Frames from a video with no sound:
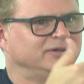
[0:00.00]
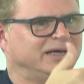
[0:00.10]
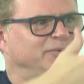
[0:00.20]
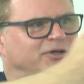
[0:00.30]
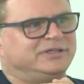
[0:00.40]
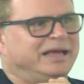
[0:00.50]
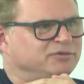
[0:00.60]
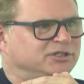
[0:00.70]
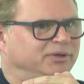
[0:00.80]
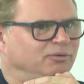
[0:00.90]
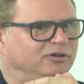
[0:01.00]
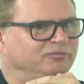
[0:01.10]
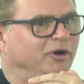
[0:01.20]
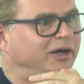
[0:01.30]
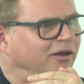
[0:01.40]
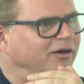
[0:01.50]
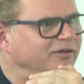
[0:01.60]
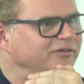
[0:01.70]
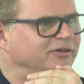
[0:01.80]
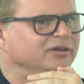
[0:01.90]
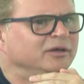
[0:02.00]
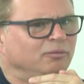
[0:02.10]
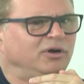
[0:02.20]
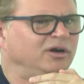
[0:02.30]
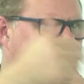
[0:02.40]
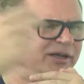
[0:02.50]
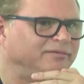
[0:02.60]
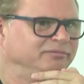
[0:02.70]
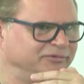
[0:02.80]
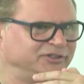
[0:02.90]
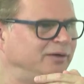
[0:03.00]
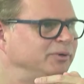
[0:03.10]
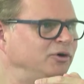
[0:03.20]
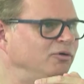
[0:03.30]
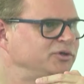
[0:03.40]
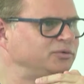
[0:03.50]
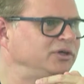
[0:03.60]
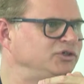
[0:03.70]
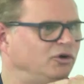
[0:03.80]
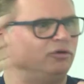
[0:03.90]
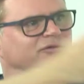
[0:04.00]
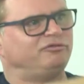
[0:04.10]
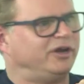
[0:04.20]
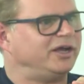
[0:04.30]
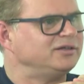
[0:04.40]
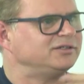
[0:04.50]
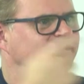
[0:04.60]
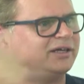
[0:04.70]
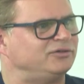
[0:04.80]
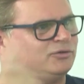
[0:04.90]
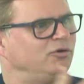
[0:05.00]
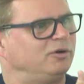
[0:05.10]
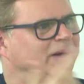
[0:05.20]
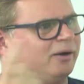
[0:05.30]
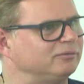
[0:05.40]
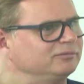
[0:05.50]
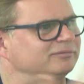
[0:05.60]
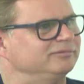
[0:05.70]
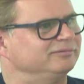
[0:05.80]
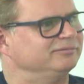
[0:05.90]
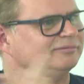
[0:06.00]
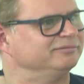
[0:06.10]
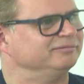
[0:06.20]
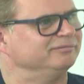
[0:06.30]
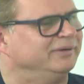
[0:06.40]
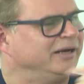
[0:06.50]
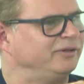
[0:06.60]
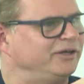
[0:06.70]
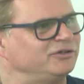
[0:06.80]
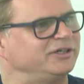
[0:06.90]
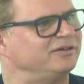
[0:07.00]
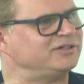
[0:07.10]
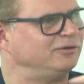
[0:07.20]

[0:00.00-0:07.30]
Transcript: That person happens to be one of my clients. Why don't I set up a call between John and Fred so they can talk about how they're using our